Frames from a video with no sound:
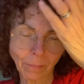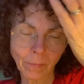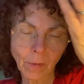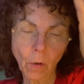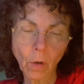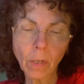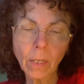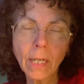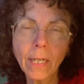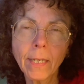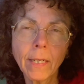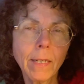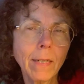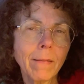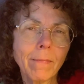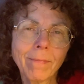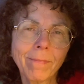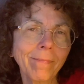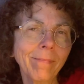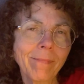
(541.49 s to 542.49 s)
Or at least
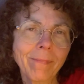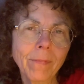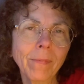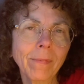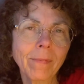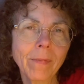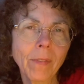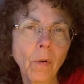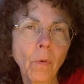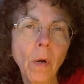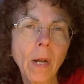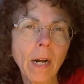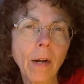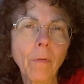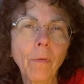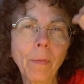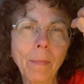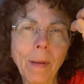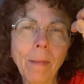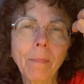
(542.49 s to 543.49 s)
what I
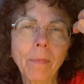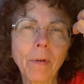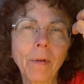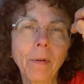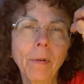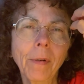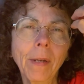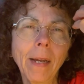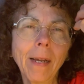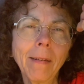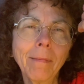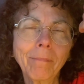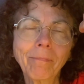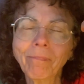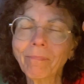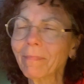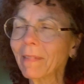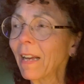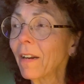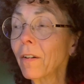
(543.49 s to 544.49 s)
remember, okay?
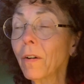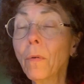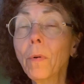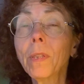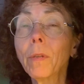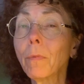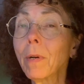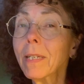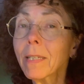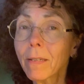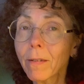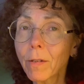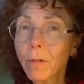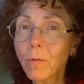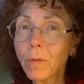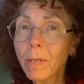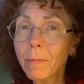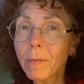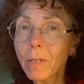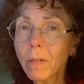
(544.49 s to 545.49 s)
I don't know what the rest of the
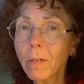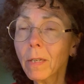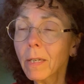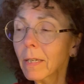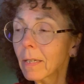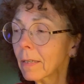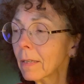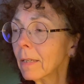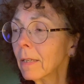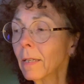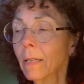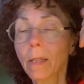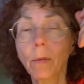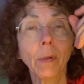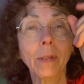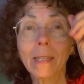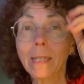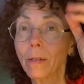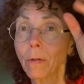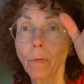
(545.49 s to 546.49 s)
dreams are like. The
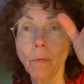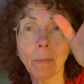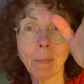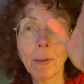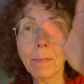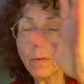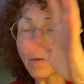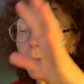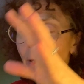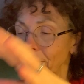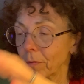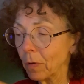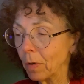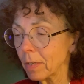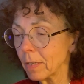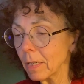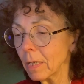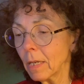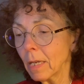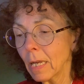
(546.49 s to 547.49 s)
ones I don't remember, I have no
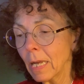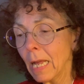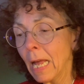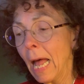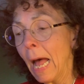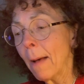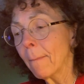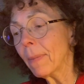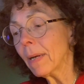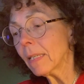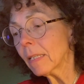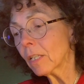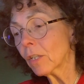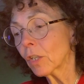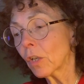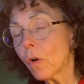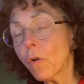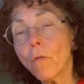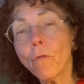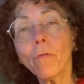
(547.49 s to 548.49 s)
idea. But
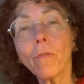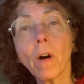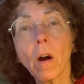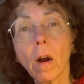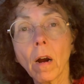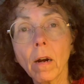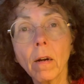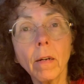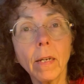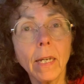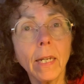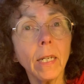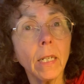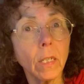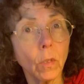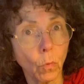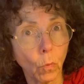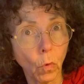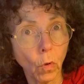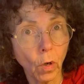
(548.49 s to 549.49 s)
so far,
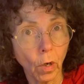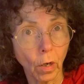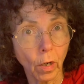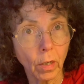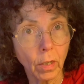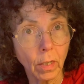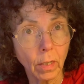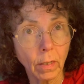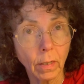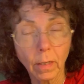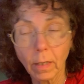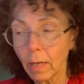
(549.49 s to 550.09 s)
it's worked.